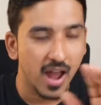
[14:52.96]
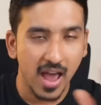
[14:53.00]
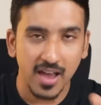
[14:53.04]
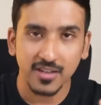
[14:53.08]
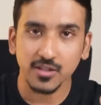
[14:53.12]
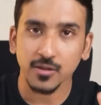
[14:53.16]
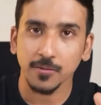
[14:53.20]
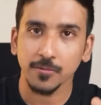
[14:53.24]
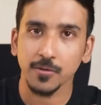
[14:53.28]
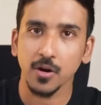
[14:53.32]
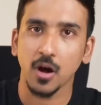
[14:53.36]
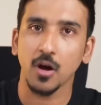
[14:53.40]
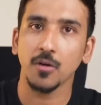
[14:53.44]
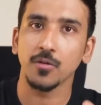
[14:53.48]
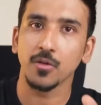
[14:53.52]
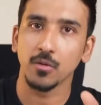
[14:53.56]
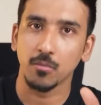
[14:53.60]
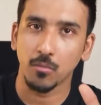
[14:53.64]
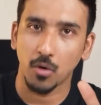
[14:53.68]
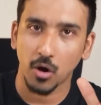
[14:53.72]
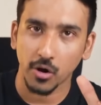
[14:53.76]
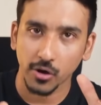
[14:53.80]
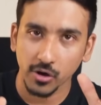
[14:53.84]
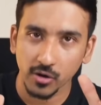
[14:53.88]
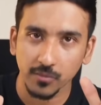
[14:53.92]
But as of now,
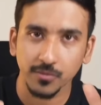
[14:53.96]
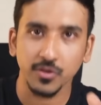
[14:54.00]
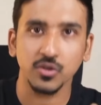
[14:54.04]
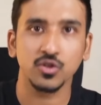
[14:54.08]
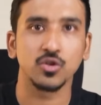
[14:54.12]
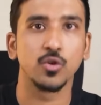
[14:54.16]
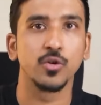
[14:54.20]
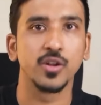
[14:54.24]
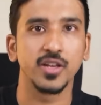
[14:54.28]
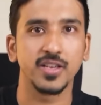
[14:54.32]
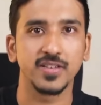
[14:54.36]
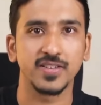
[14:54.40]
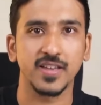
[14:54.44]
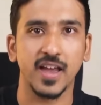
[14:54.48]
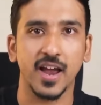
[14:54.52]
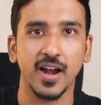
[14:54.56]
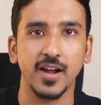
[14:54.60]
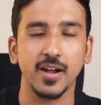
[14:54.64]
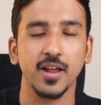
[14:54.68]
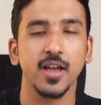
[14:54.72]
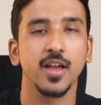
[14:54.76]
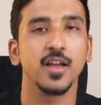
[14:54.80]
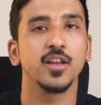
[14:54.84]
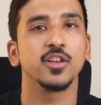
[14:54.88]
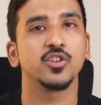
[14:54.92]
the moral of the story is
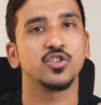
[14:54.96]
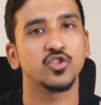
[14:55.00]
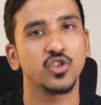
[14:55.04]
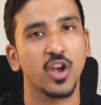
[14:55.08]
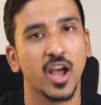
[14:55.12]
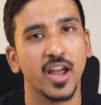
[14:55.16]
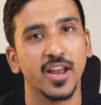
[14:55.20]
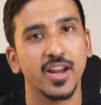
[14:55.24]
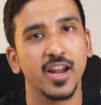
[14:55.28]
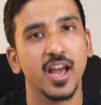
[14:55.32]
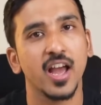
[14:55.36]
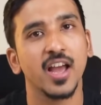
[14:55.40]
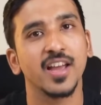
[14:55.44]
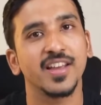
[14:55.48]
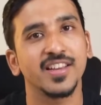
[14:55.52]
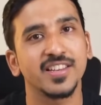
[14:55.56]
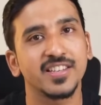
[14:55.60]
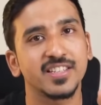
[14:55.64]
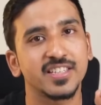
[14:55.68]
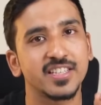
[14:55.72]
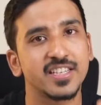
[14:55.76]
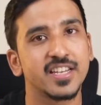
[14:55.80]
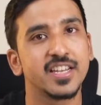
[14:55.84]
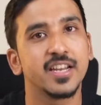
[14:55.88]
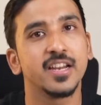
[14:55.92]
that China
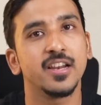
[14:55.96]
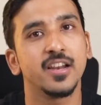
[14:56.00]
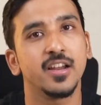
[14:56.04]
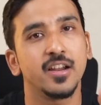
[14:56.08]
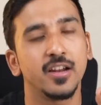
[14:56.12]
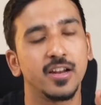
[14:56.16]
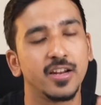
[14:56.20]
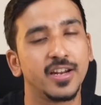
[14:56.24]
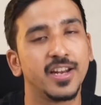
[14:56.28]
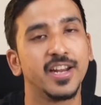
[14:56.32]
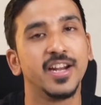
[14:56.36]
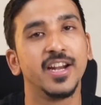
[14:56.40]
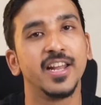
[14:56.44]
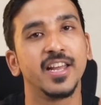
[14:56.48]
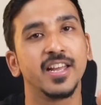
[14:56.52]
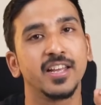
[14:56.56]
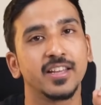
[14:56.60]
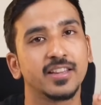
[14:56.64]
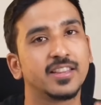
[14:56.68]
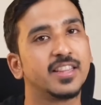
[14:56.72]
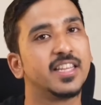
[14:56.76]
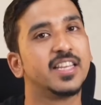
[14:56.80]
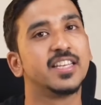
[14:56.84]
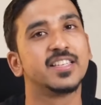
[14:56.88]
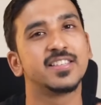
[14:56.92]
is still
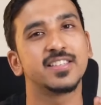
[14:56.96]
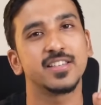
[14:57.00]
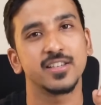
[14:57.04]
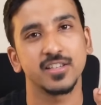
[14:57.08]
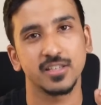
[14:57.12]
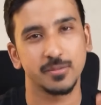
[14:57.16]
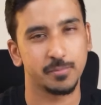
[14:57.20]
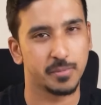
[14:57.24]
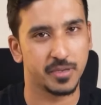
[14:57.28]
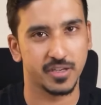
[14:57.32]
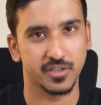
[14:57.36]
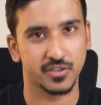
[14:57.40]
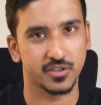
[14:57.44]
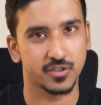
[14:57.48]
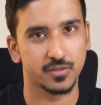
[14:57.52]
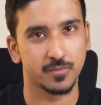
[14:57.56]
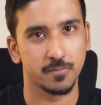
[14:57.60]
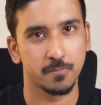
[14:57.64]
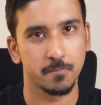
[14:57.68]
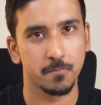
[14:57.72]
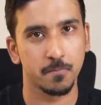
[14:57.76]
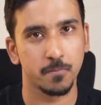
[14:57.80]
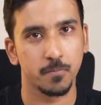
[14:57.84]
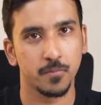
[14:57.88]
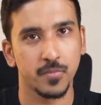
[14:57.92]
leading this
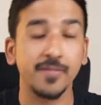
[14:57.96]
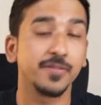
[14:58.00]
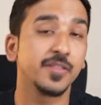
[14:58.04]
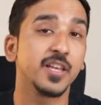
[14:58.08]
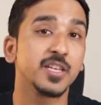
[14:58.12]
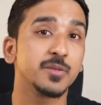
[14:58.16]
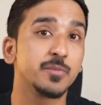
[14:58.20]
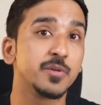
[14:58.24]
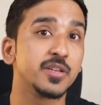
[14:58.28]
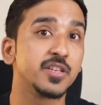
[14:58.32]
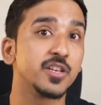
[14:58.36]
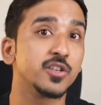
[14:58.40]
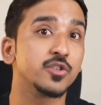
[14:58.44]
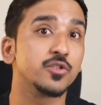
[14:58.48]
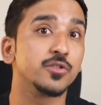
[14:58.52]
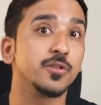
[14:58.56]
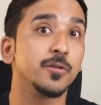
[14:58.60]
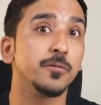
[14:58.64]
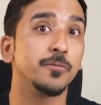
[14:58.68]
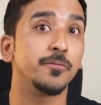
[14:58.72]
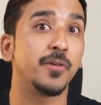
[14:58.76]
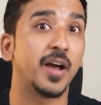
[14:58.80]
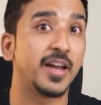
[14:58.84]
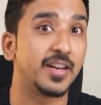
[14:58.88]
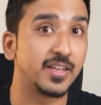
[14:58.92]
space. And this brings us to
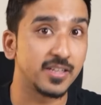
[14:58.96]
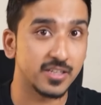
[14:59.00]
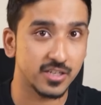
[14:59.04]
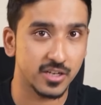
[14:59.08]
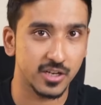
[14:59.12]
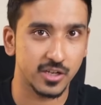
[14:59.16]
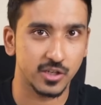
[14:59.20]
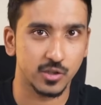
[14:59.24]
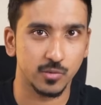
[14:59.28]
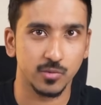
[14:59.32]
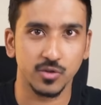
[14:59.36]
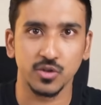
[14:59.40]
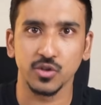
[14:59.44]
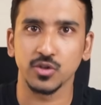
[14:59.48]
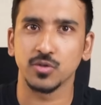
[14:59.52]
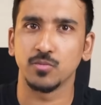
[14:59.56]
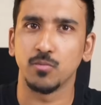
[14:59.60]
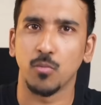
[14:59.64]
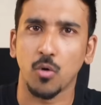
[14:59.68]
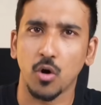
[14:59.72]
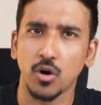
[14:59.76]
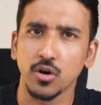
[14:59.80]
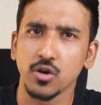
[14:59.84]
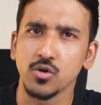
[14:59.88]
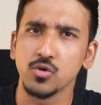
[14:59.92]
the final stage, which
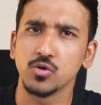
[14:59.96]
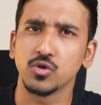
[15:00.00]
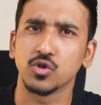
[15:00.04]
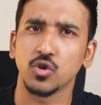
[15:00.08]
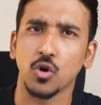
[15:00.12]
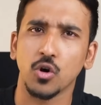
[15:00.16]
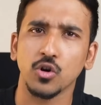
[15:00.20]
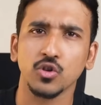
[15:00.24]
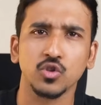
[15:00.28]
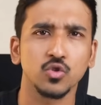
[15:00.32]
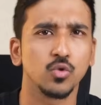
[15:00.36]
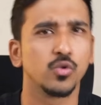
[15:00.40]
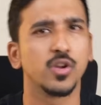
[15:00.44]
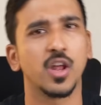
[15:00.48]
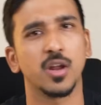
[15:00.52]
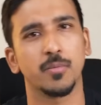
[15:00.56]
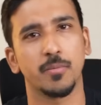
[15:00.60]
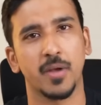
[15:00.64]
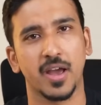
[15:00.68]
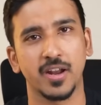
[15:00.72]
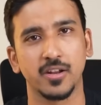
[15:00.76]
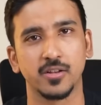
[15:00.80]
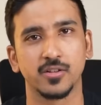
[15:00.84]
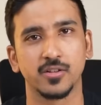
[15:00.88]
is modules or solar